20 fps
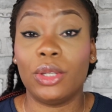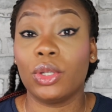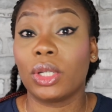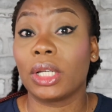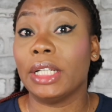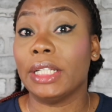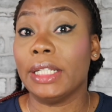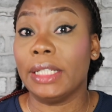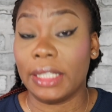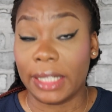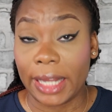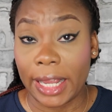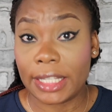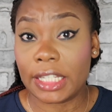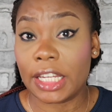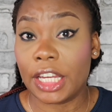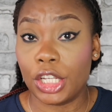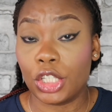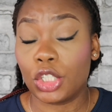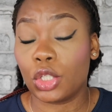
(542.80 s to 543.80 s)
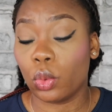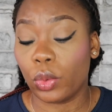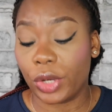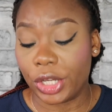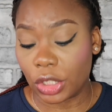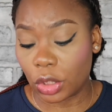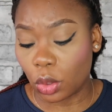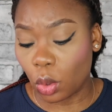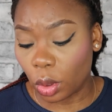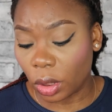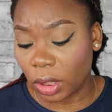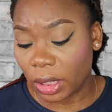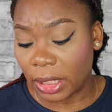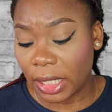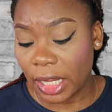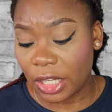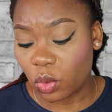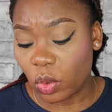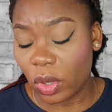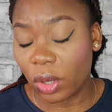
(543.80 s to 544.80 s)
you can get into in
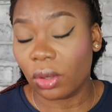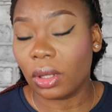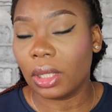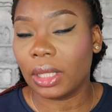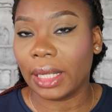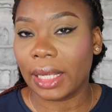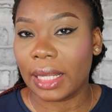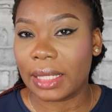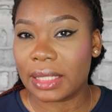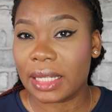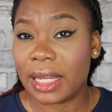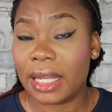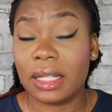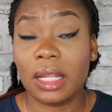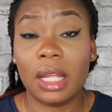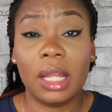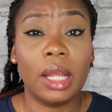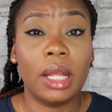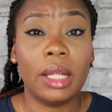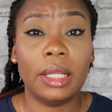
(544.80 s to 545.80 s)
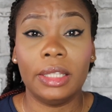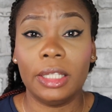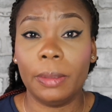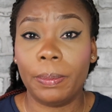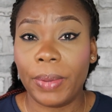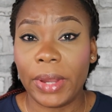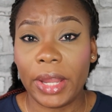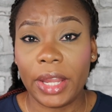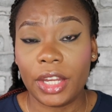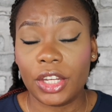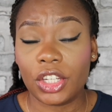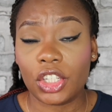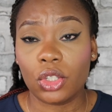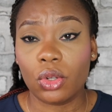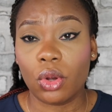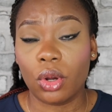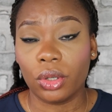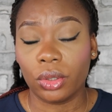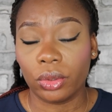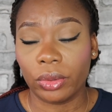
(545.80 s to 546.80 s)
Scotland as well. Like I said, the pay is
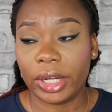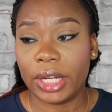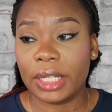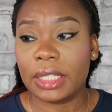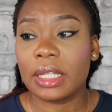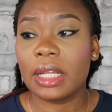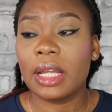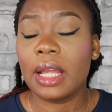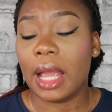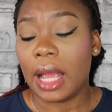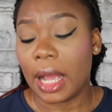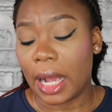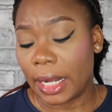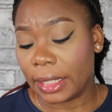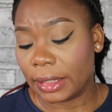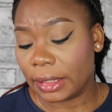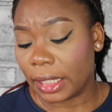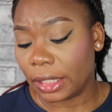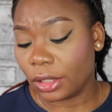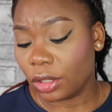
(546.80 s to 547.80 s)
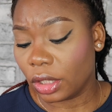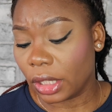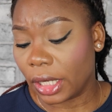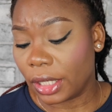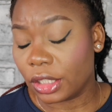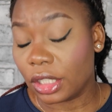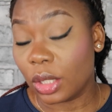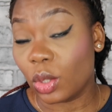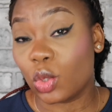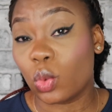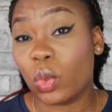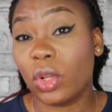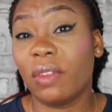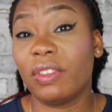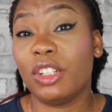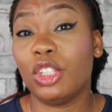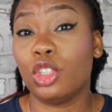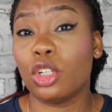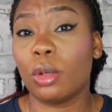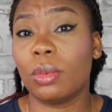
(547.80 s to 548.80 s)
not great, and another is one
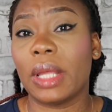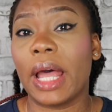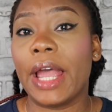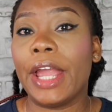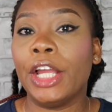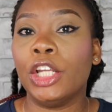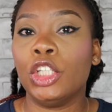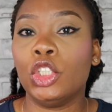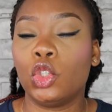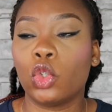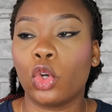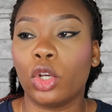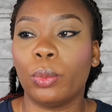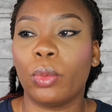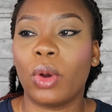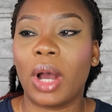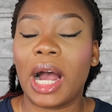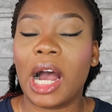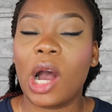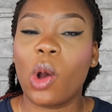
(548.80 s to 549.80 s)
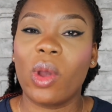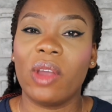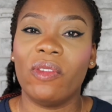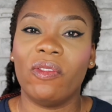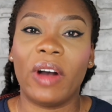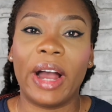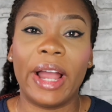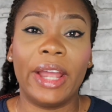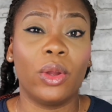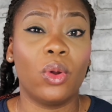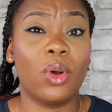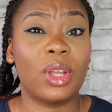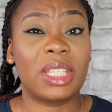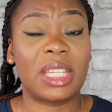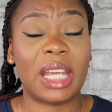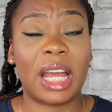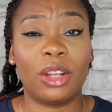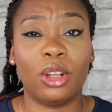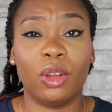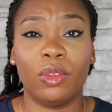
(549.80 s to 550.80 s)
of the jobs that I enjoyed, but however I got
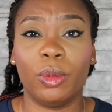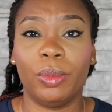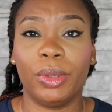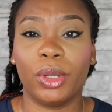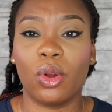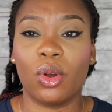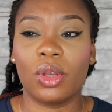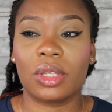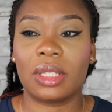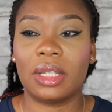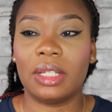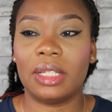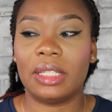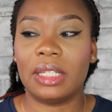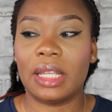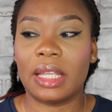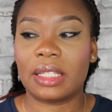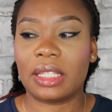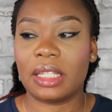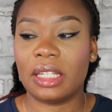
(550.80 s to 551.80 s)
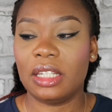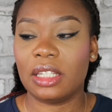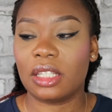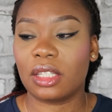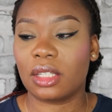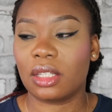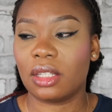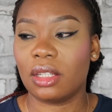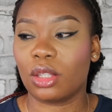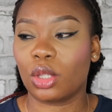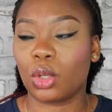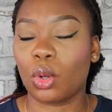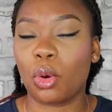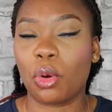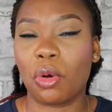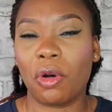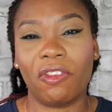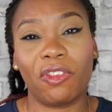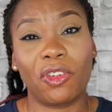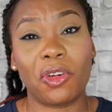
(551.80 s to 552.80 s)
tired of it because this is
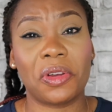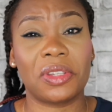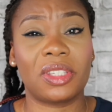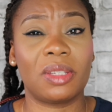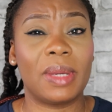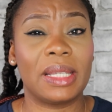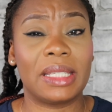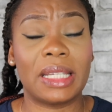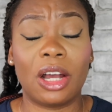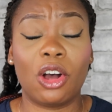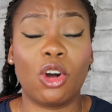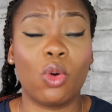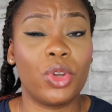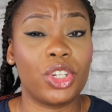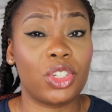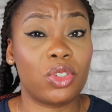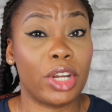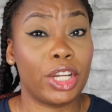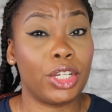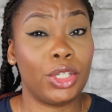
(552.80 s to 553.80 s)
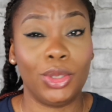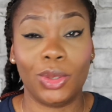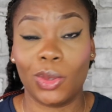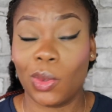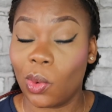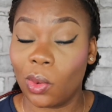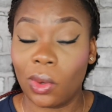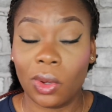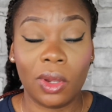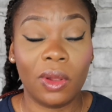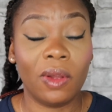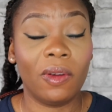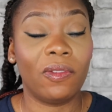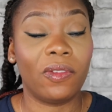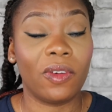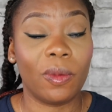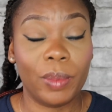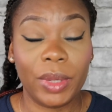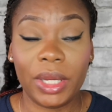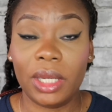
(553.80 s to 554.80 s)
talk of customers are always right. No,
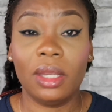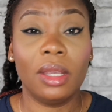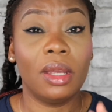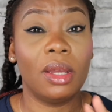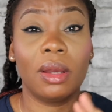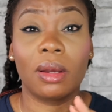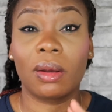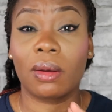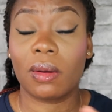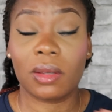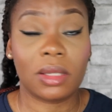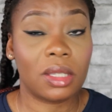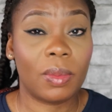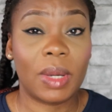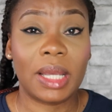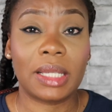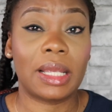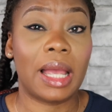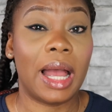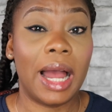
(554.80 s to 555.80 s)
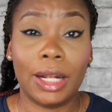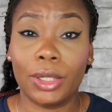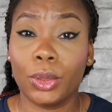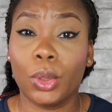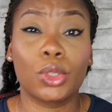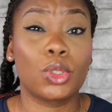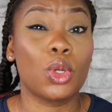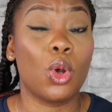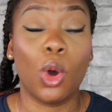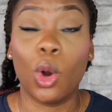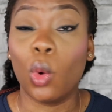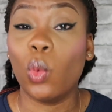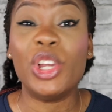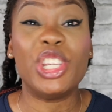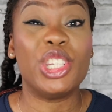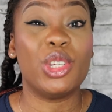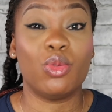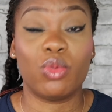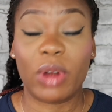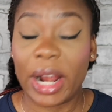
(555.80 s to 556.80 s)
for me, customers are not
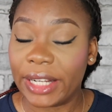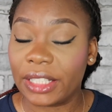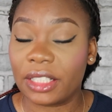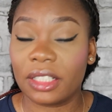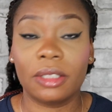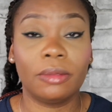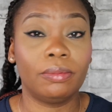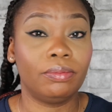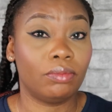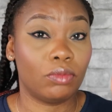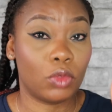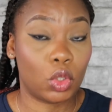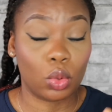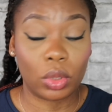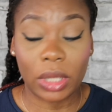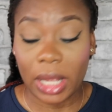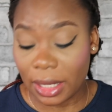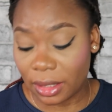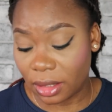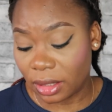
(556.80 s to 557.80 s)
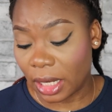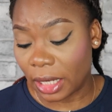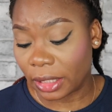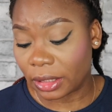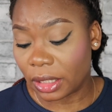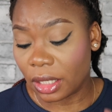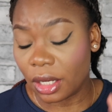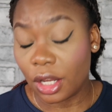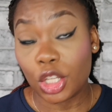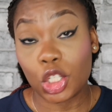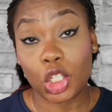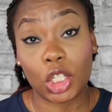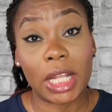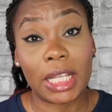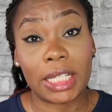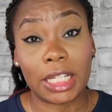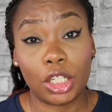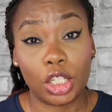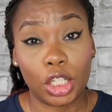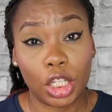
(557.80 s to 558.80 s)
always right. So that's that. So
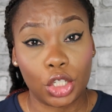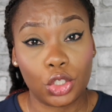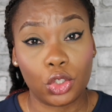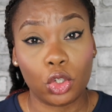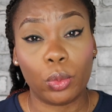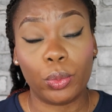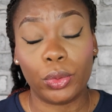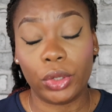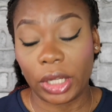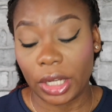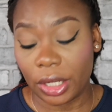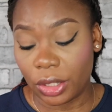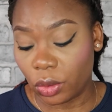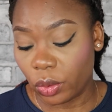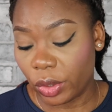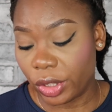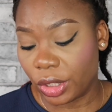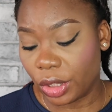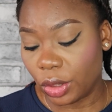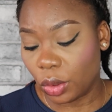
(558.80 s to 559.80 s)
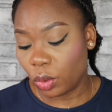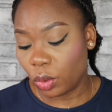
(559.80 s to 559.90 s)
that's another job you can do in the